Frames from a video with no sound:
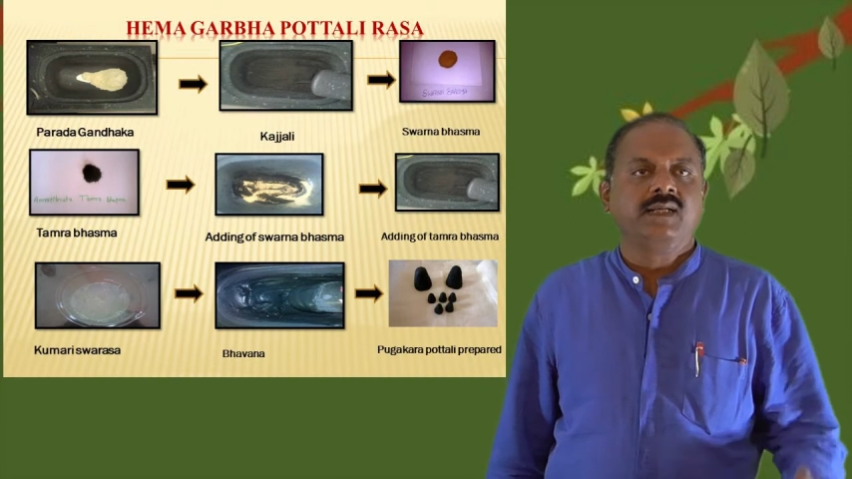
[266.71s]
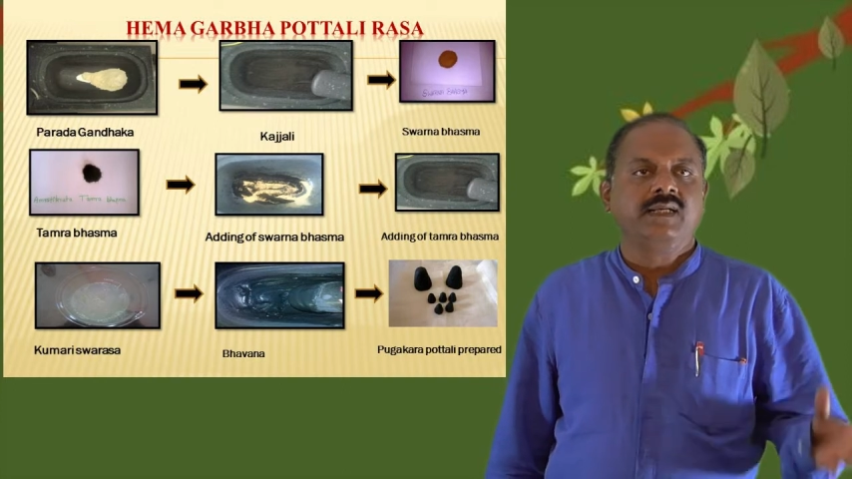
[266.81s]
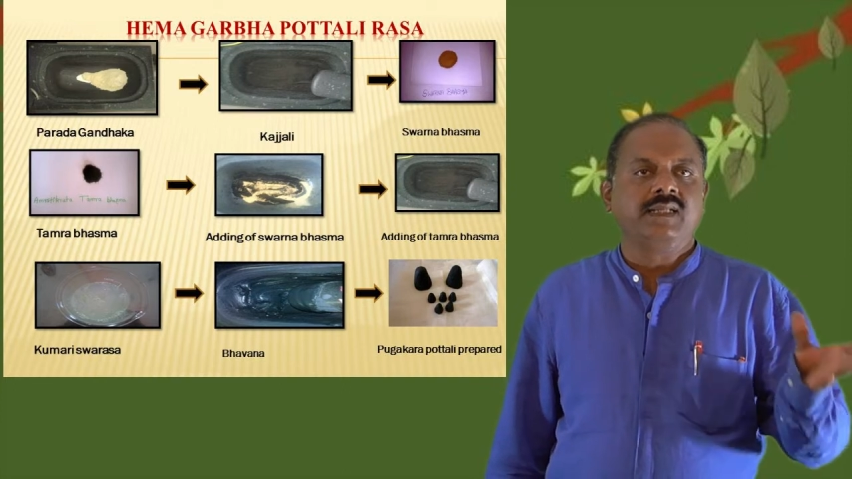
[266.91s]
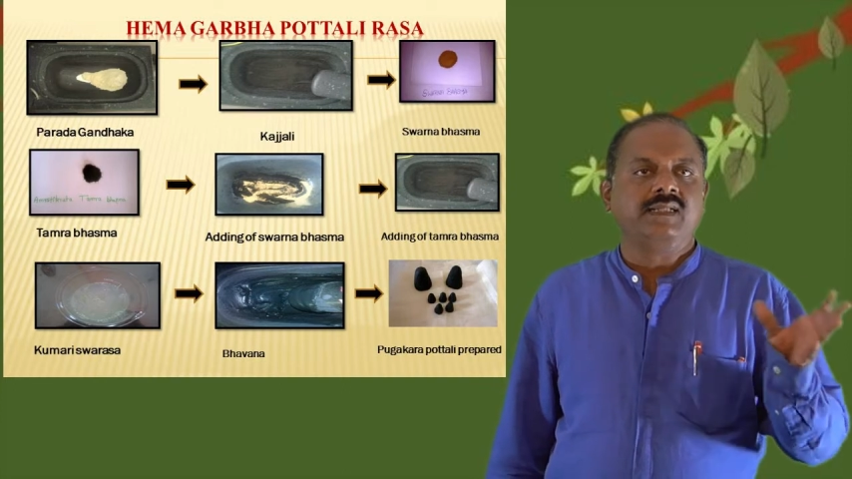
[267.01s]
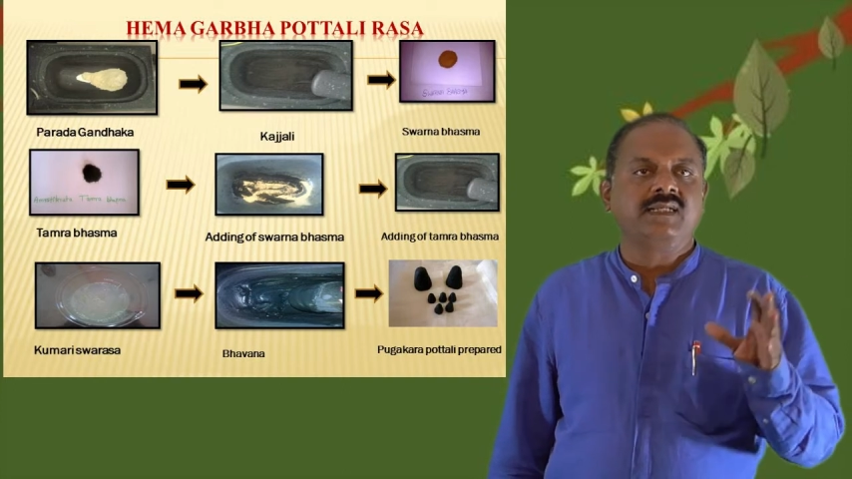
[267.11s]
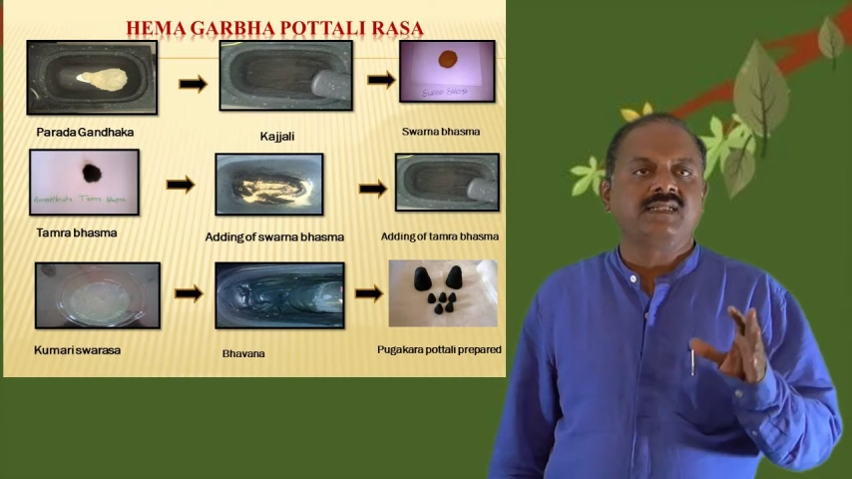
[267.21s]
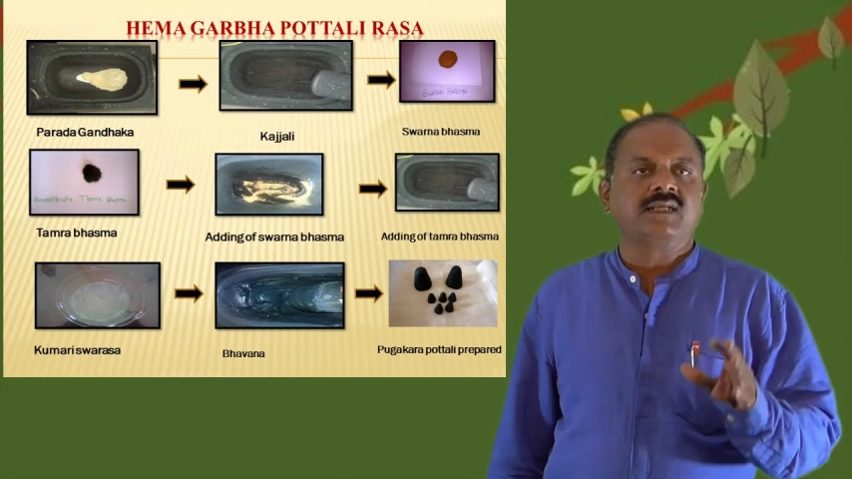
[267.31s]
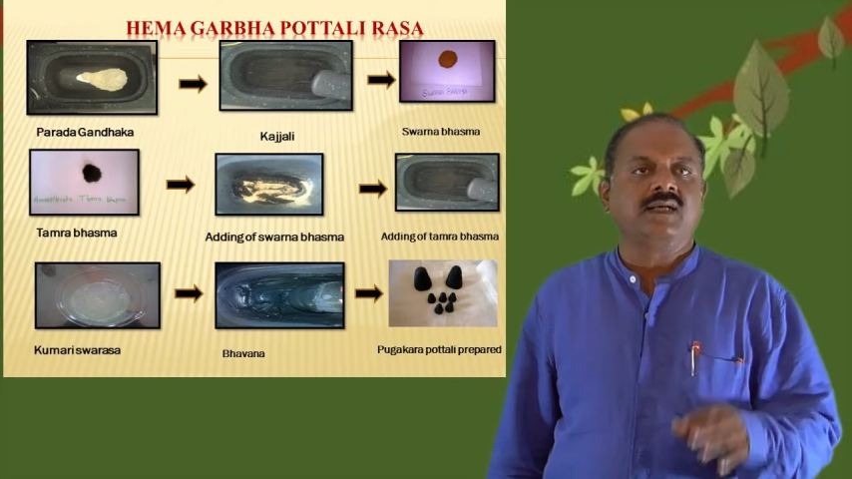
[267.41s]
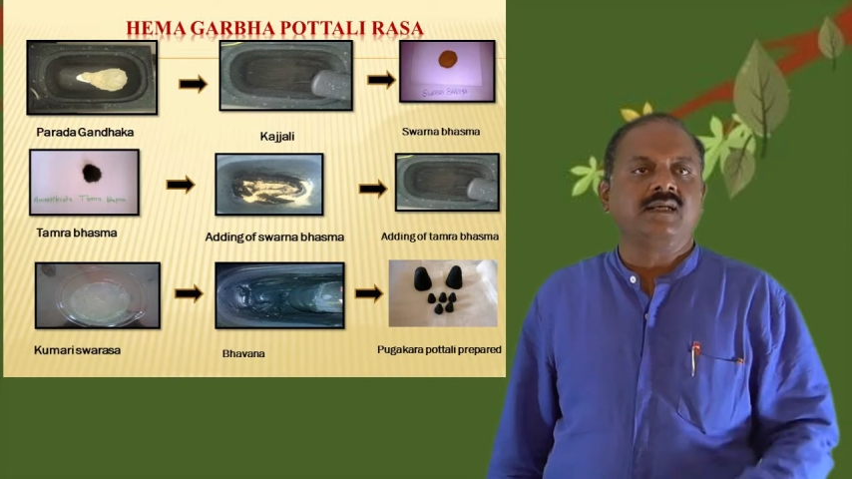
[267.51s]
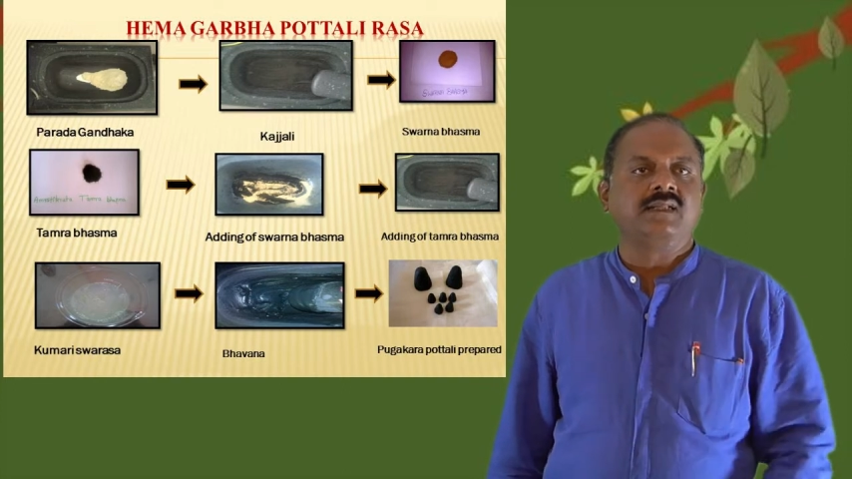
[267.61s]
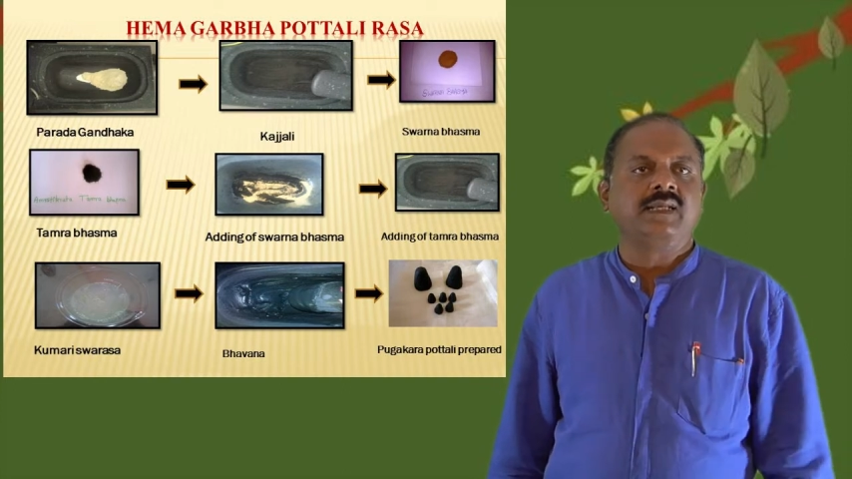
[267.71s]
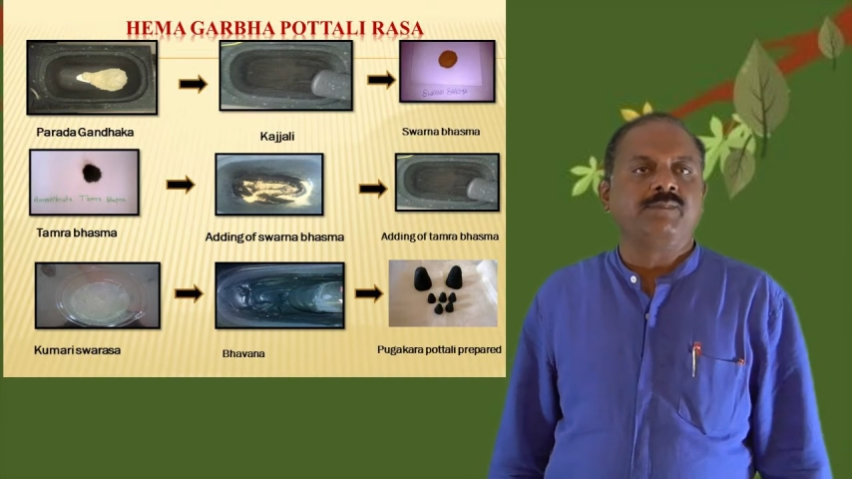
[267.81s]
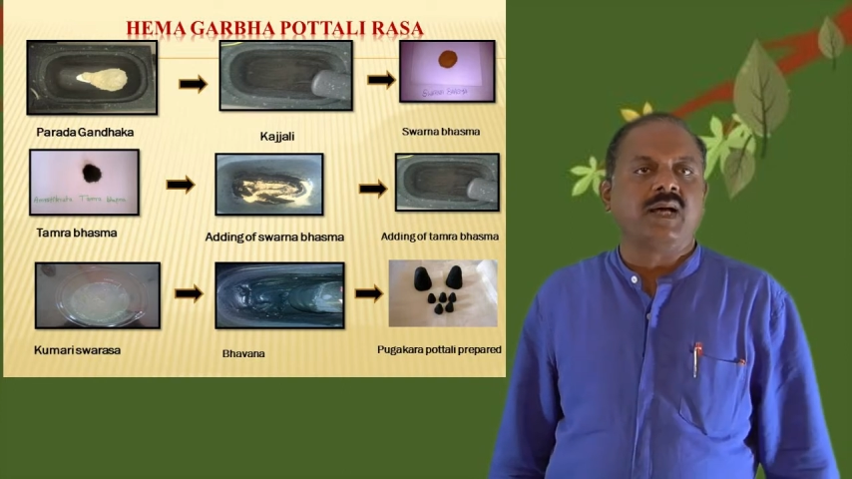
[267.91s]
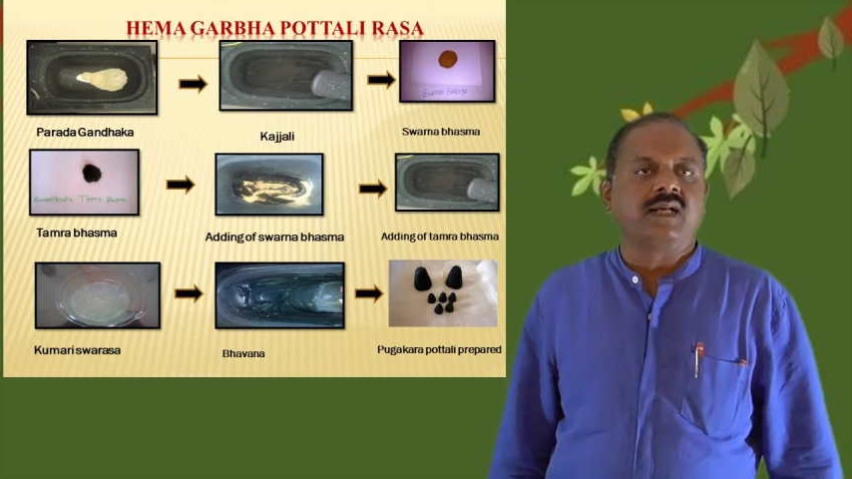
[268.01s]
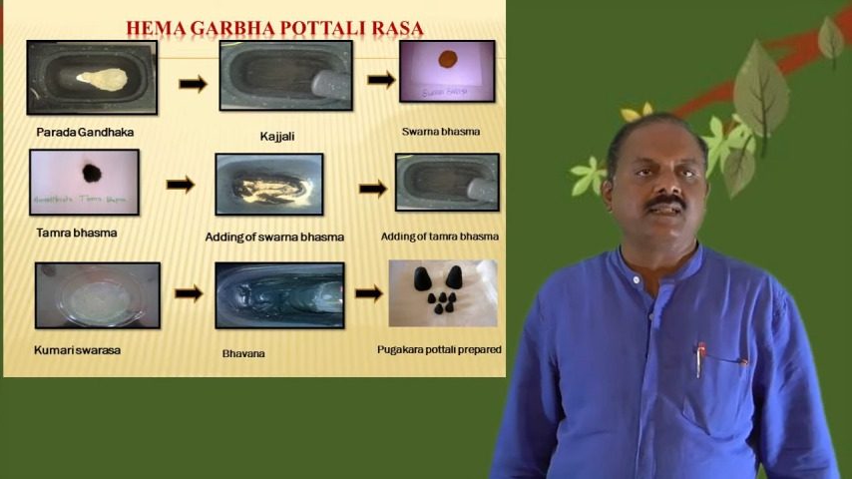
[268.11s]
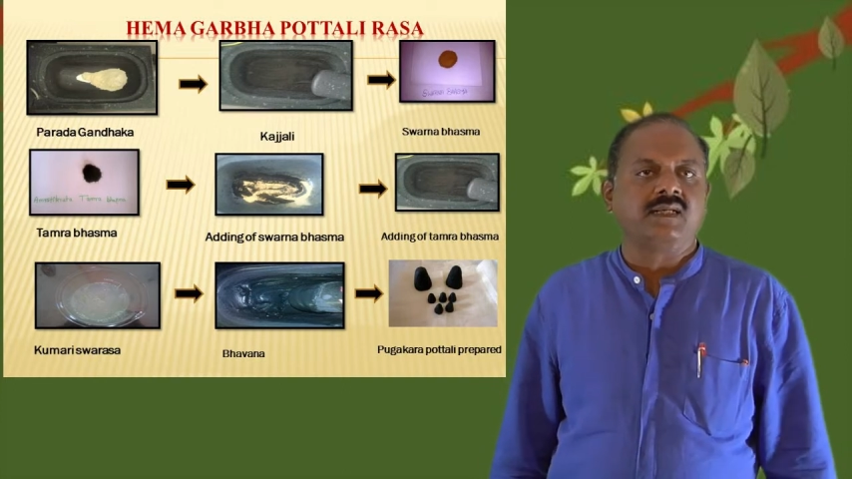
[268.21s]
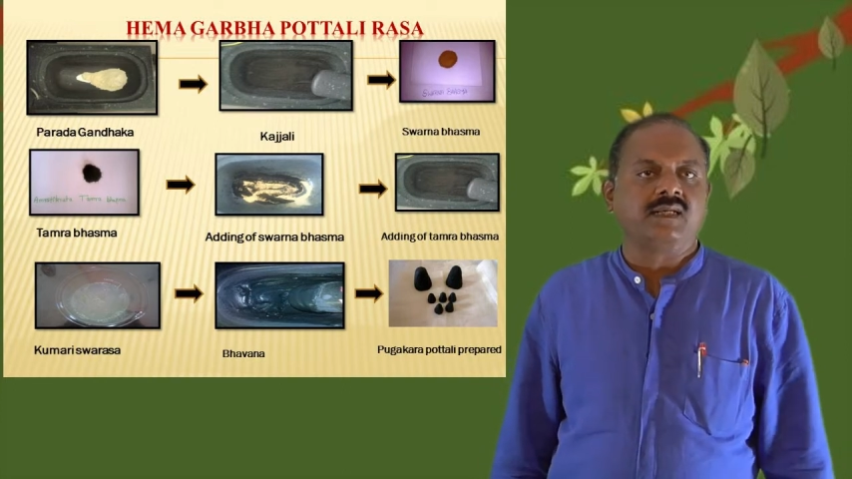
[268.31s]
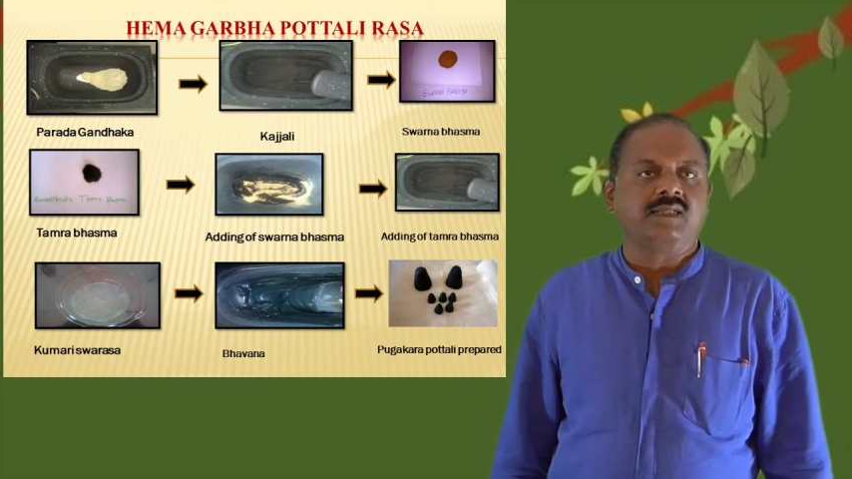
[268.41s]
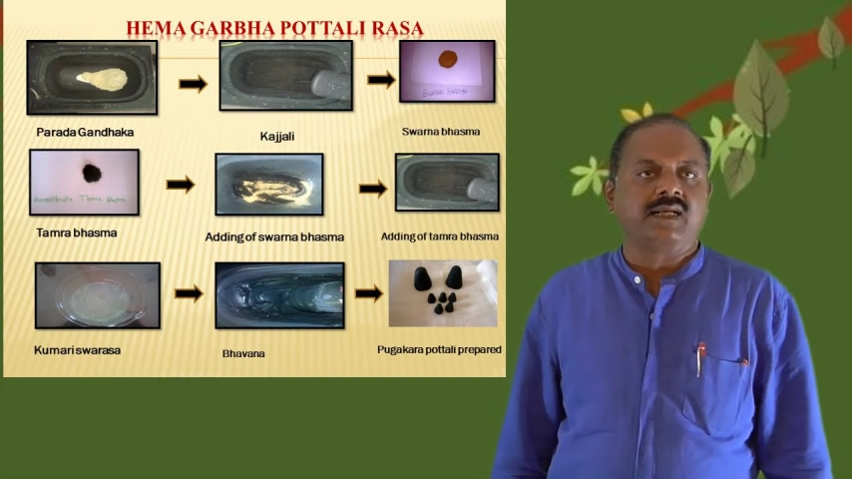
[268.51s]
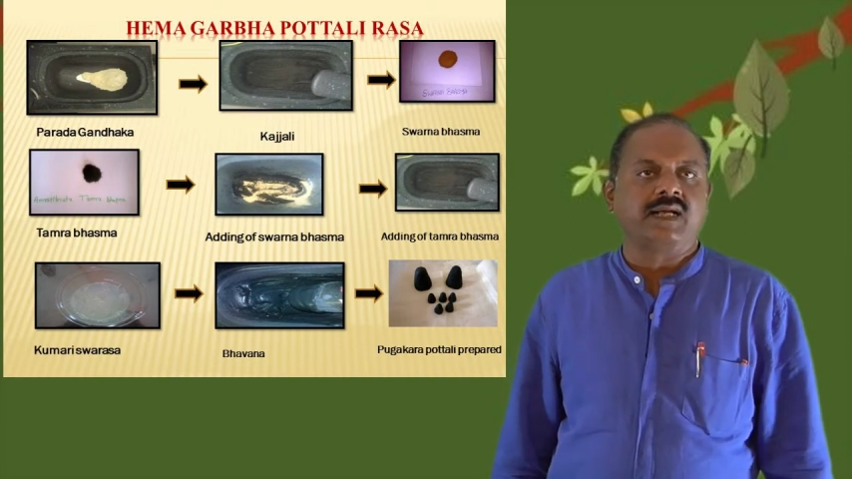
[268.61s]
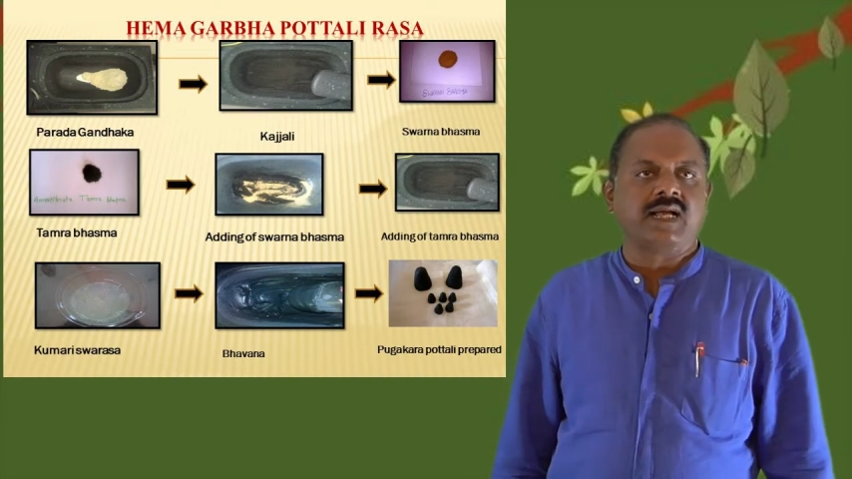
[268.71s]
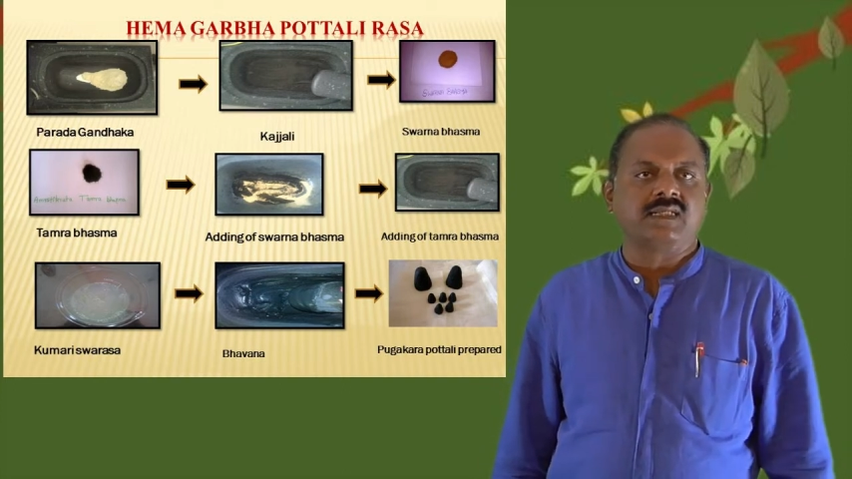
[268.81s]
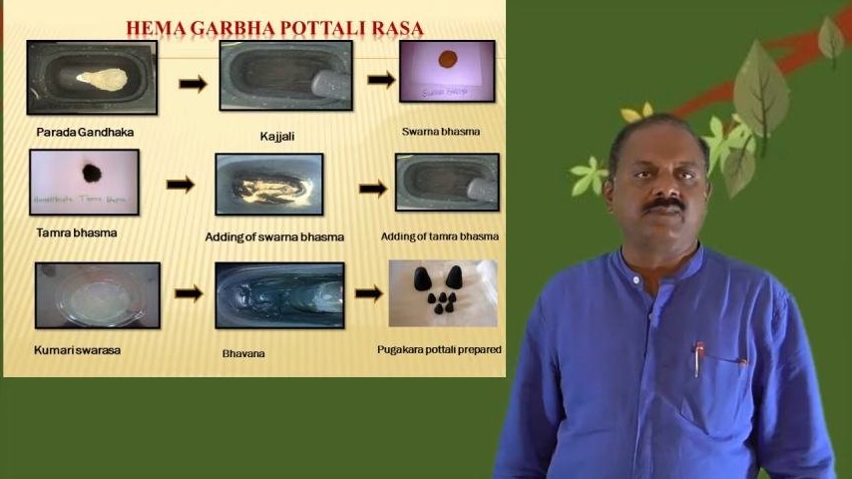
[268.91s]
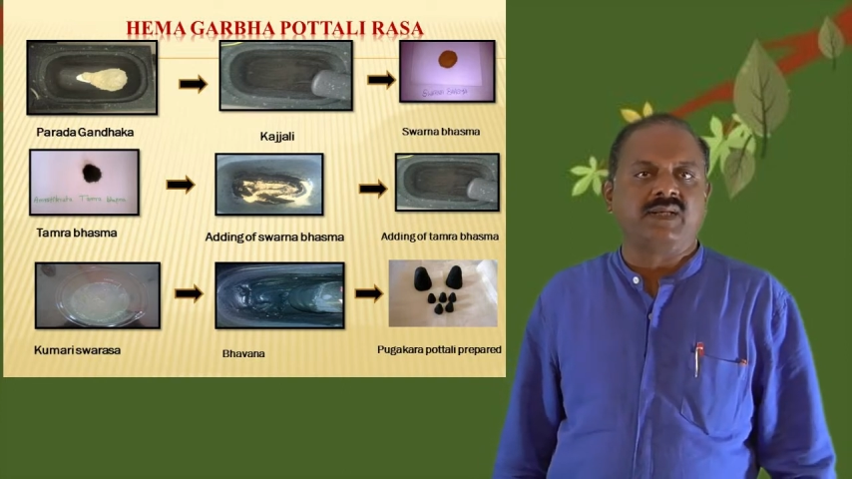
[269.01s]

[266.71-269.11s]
In this, the Parada Gandhaka has